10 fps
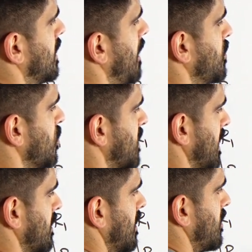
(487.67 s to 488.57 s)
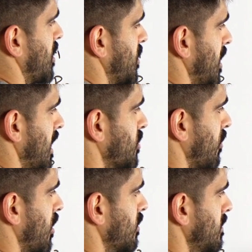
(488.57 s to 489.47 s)
I'm using the third
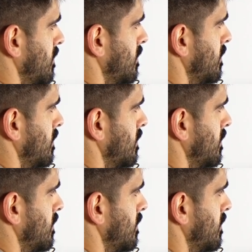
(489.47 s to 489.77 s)
row